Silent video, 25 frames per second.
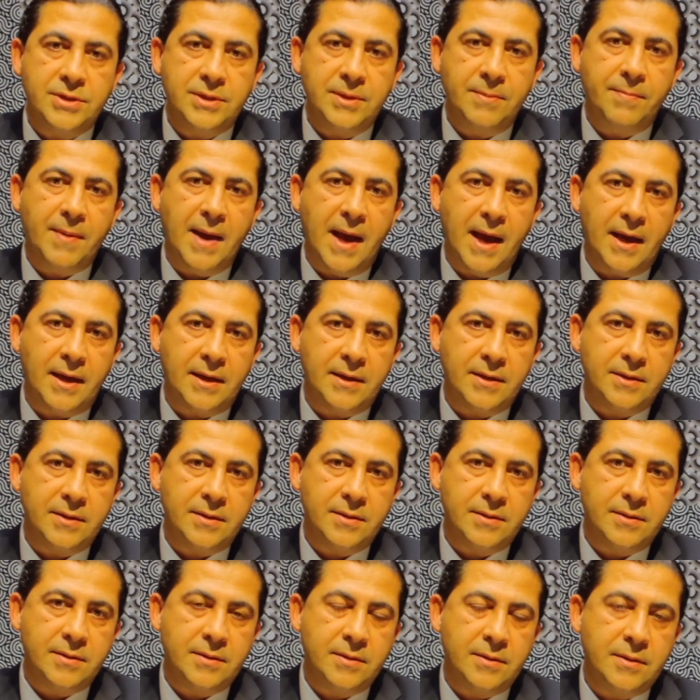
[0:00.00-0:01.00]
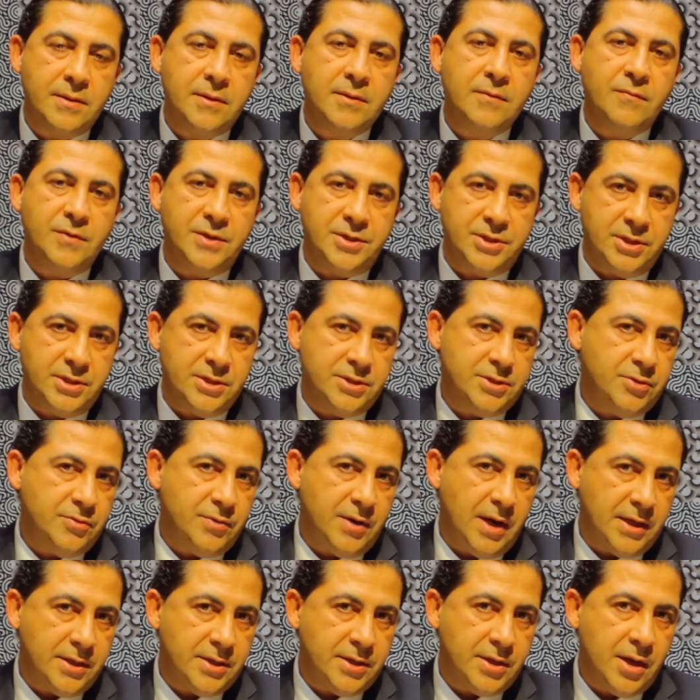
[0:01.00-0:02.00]
the back, which is the
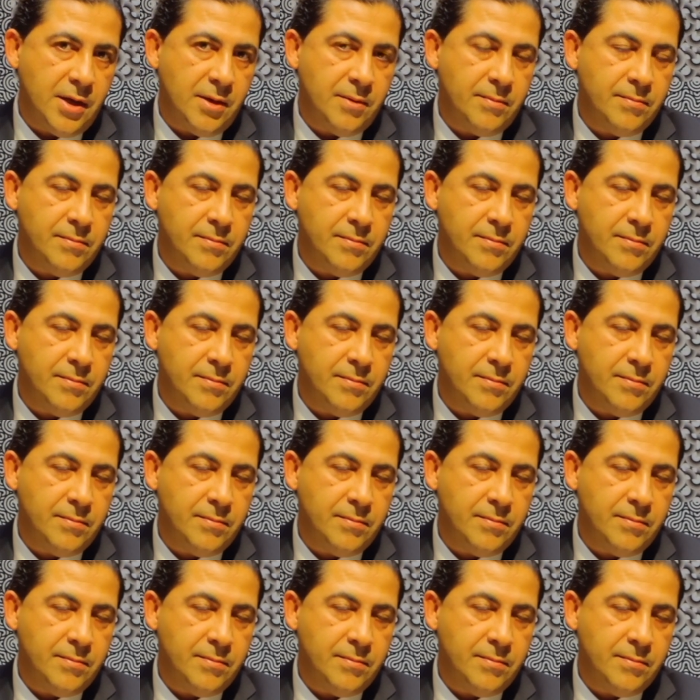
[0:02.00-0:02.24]
retina.